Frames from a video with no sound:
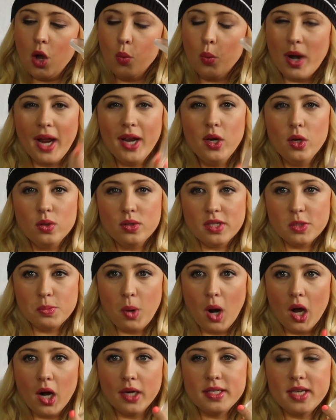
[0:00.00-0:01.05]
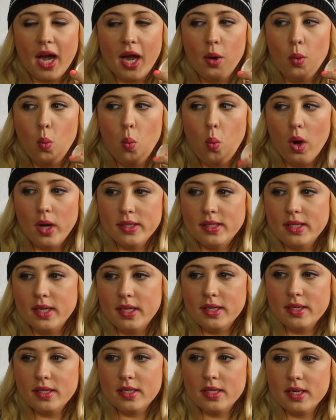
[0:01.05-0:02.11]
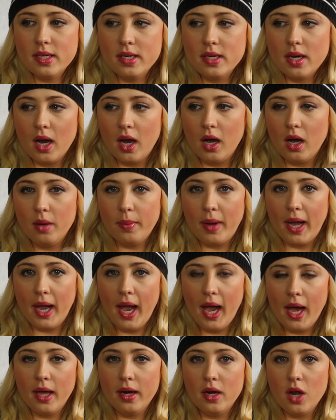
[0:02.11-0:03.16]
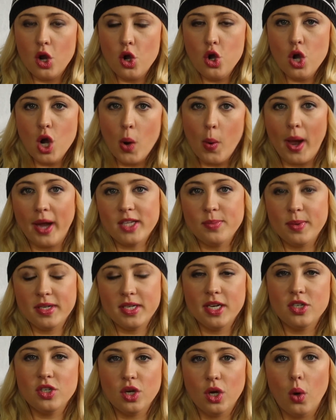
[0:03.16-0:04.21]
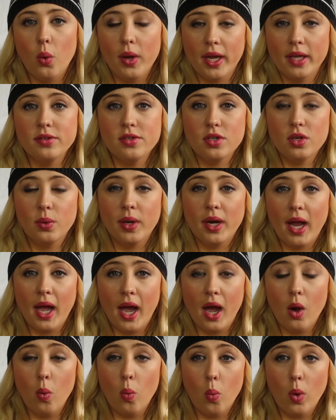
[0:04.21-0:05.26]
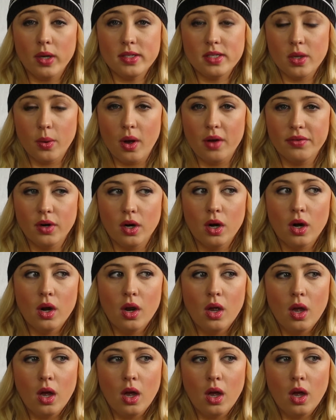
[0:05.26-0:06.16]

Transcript: When I used this product, I wasn't, um, I had no expectation going into it whatsoever.